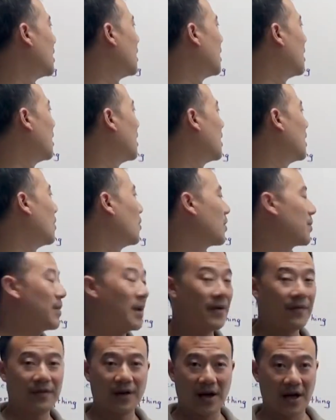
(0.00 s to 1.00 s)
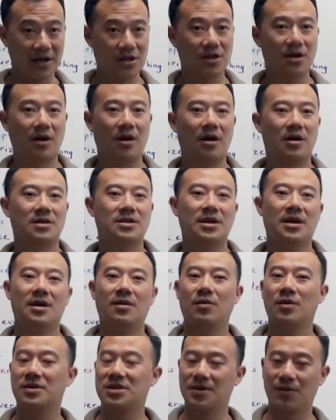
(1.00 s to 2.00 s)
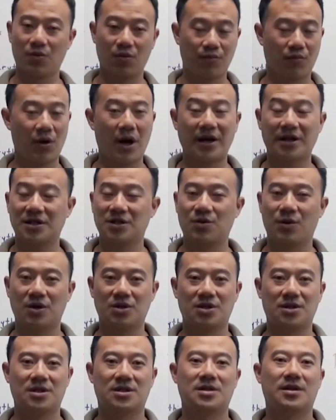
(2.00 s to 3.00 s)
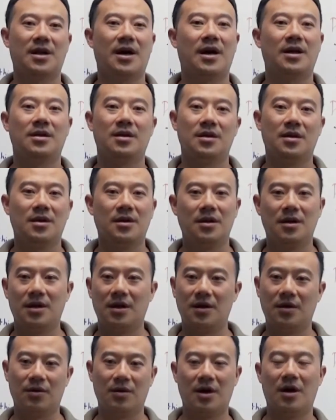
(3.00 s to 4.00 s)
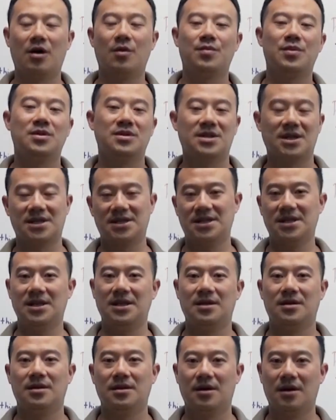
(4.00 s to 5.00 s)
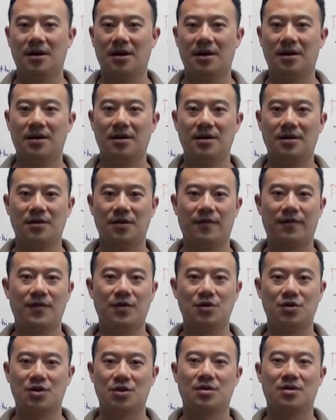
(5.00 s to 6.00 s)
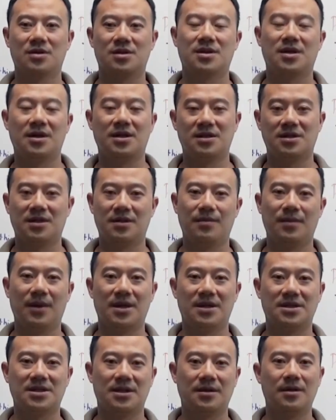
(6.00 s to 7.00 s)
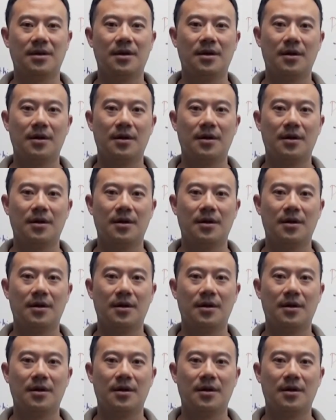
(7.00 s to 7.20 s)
uh, with my flashcards, and with some practice questions so that it will help you succeed uh, in your future studies in medicine.